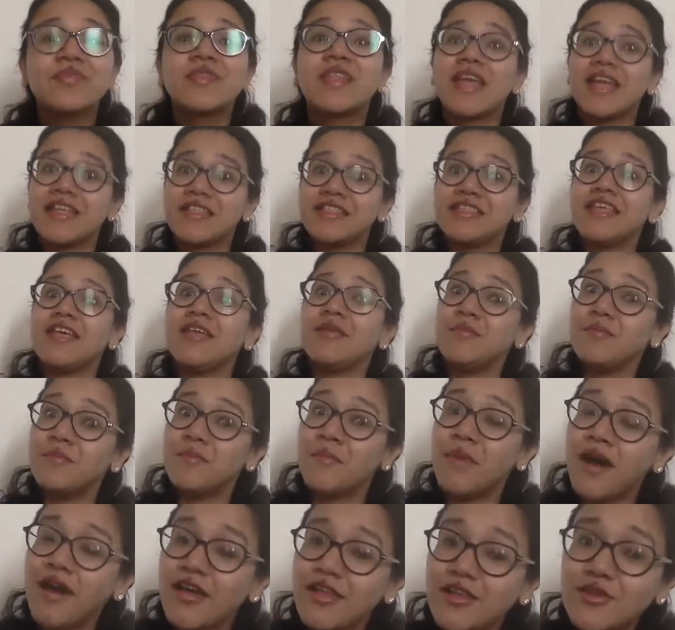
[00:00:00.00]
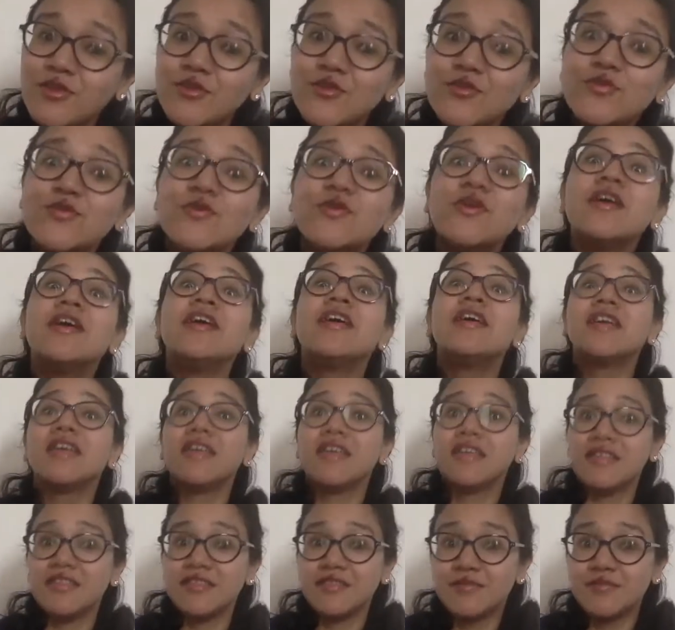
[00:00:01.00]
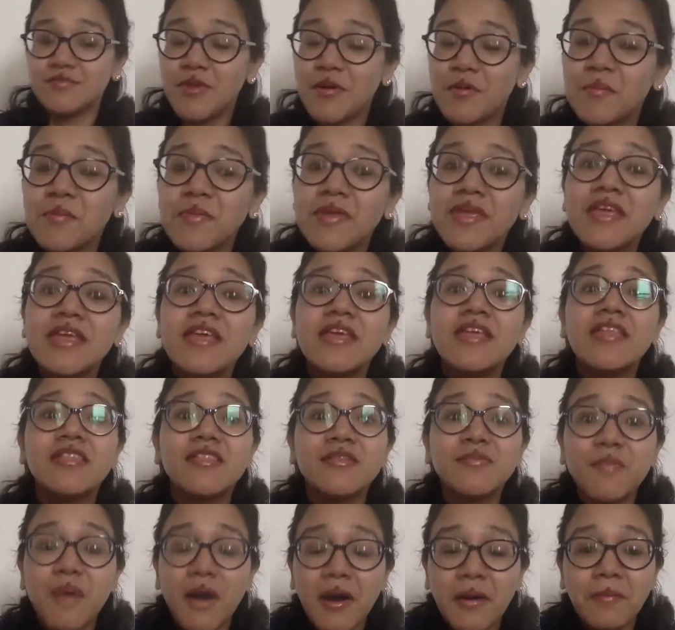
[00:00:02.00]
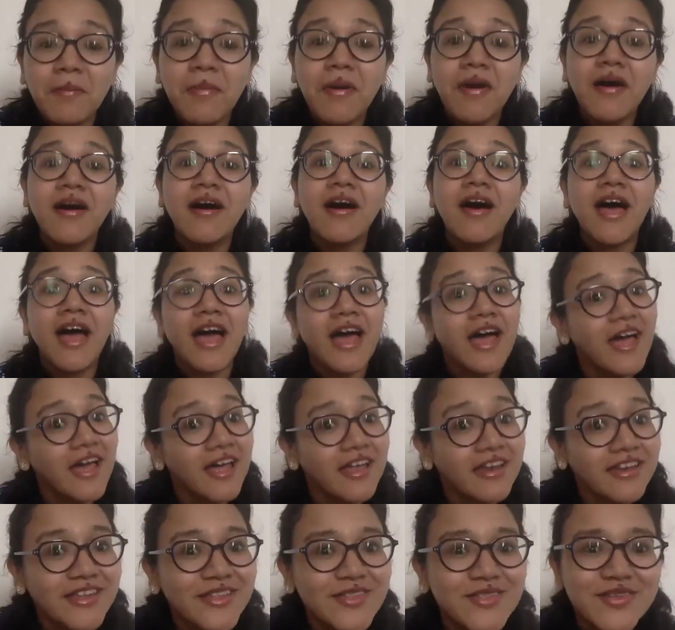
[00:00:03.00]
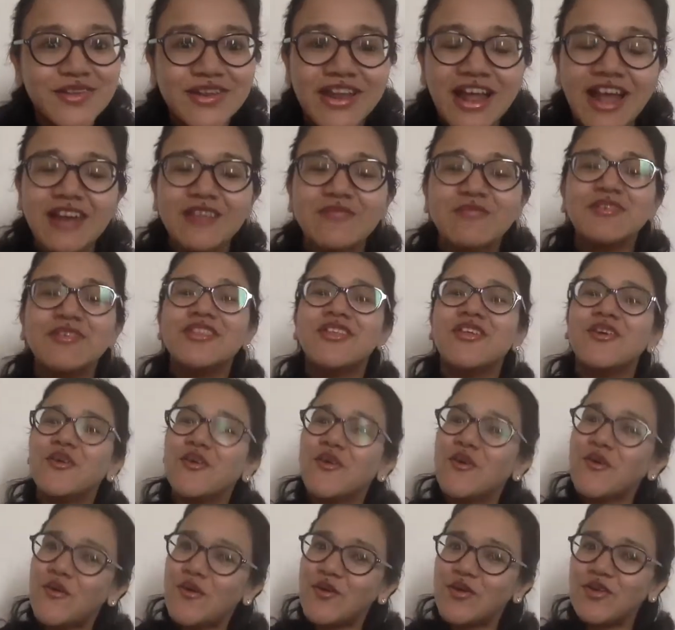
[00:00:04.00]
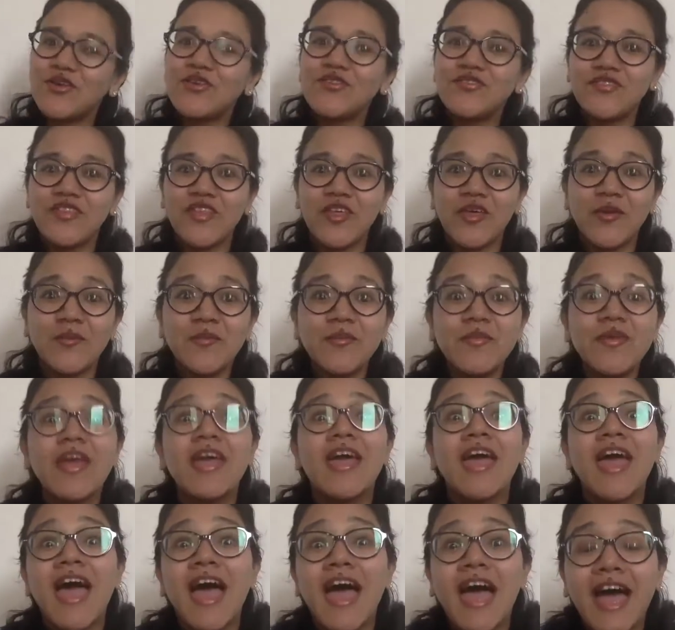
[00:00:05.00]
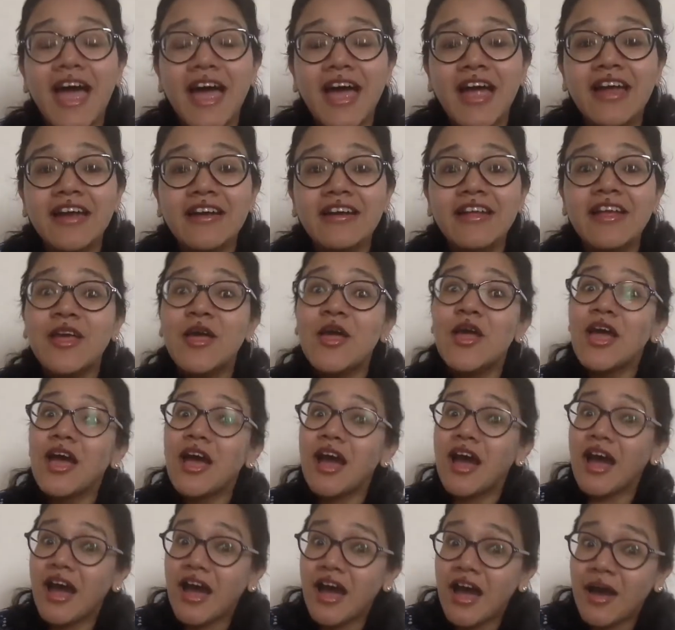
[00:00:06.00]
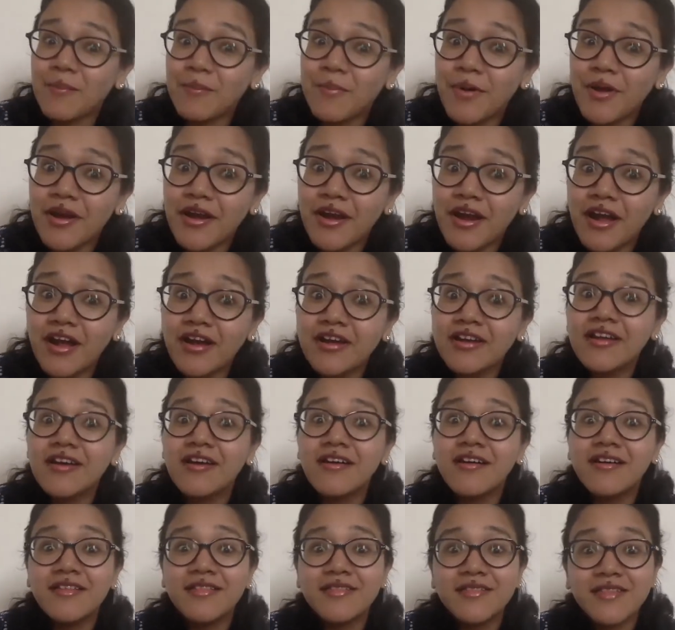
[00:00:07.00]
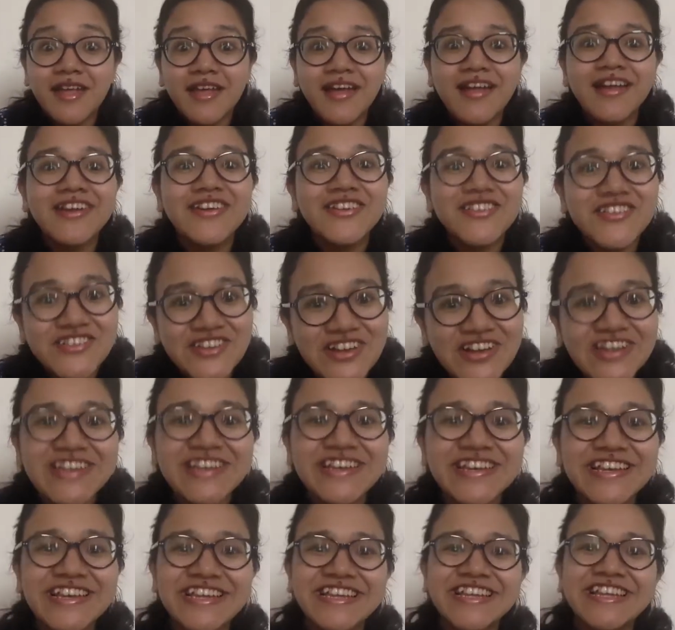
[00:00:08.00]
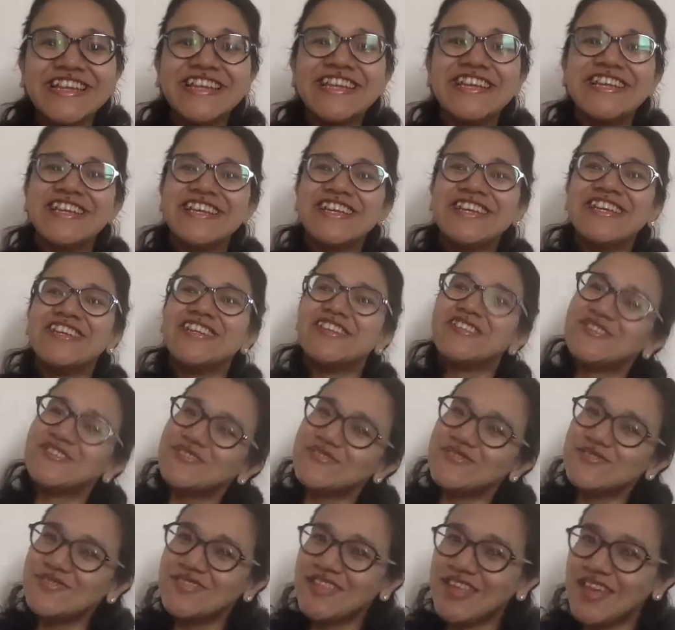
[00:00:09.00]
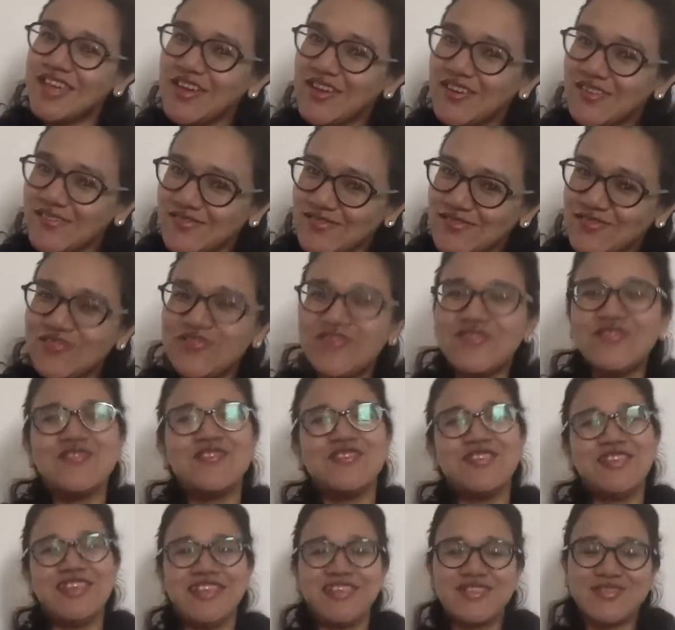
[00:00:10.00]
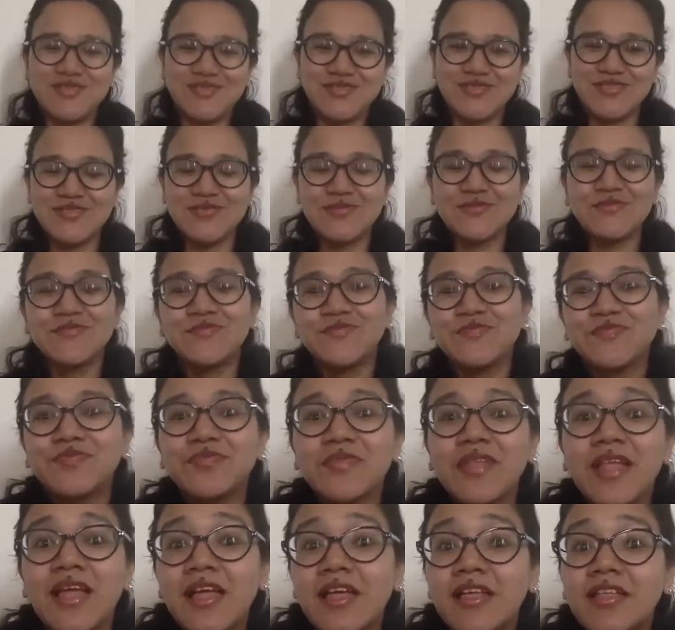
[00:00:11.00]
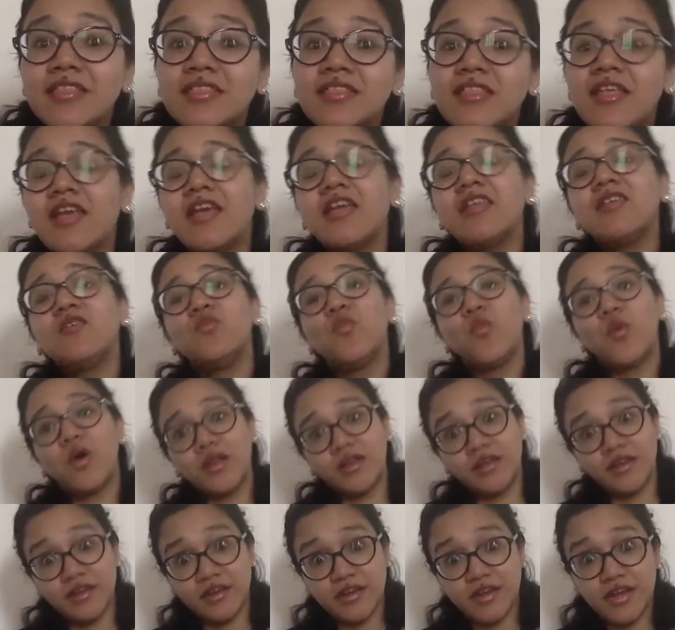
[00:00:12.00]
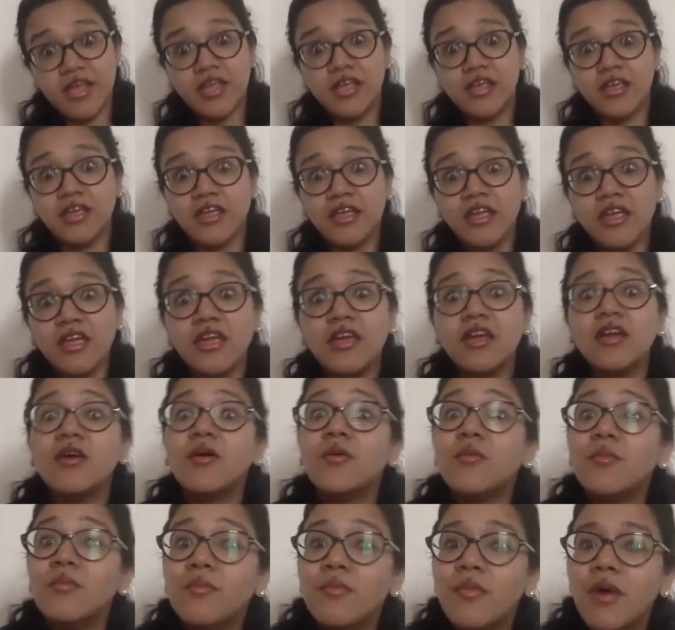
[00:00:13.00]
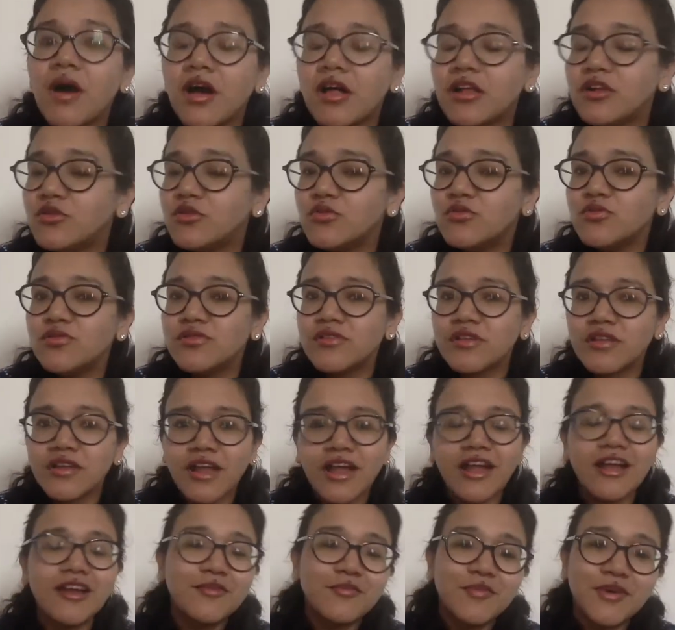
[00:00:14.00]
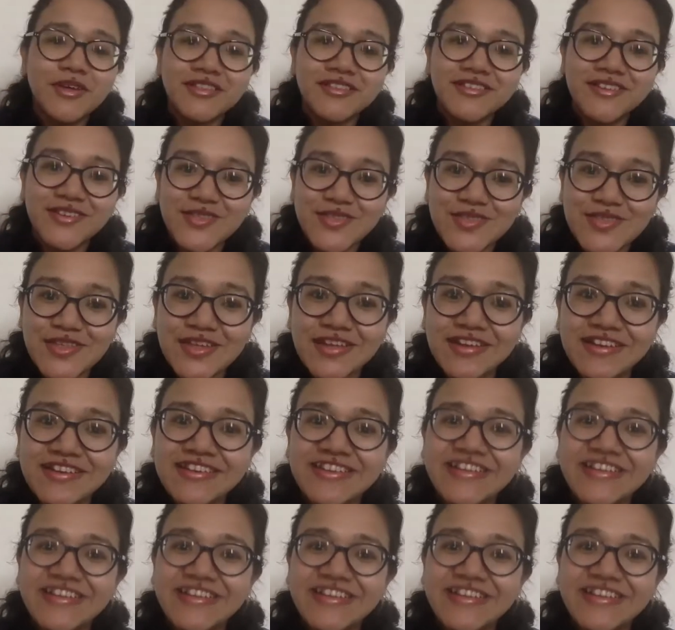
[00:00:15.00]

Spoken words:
And then Maloo, his mummy, his papa and his grandmother, all of them had parathas and chutney to their fullest. Then one day, Maloo's grandmother said,